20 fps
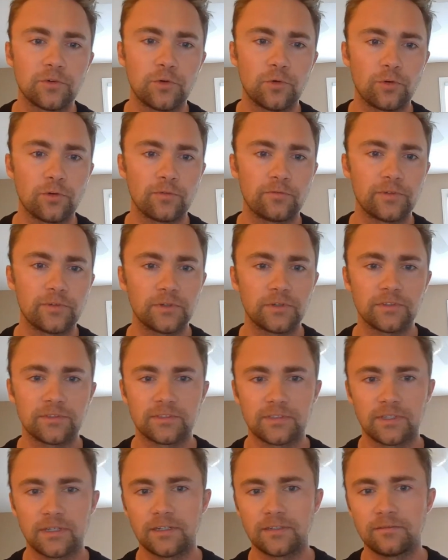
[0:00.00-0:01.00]
or
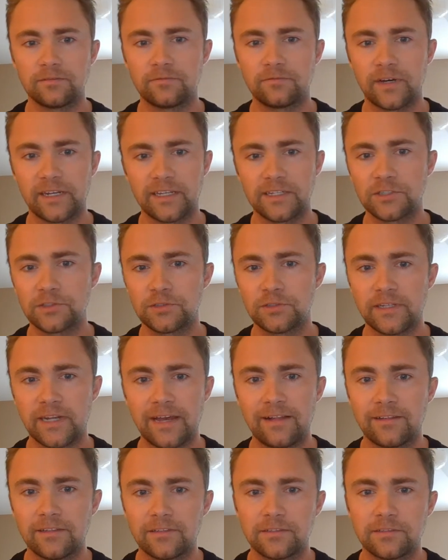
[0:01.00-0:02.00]
focus on financial
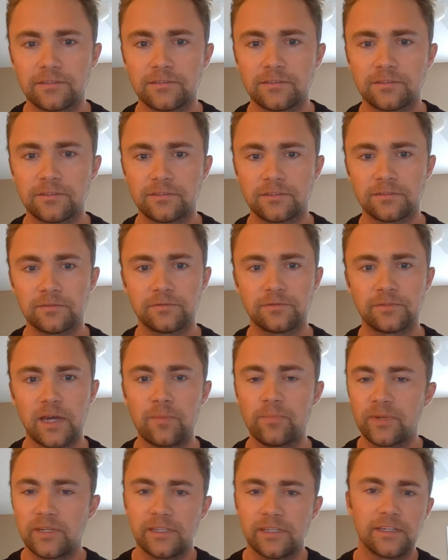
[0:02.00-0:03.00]
analysis of
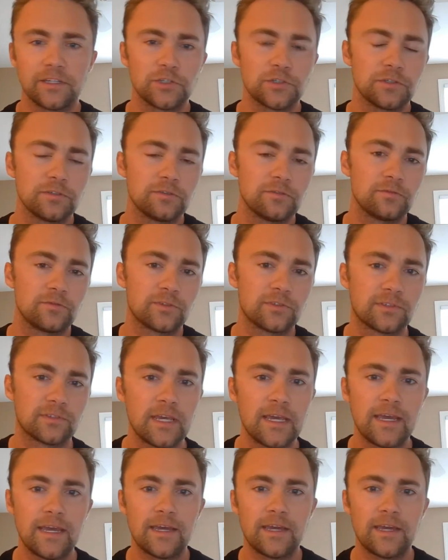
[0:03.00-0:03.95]
company initiatives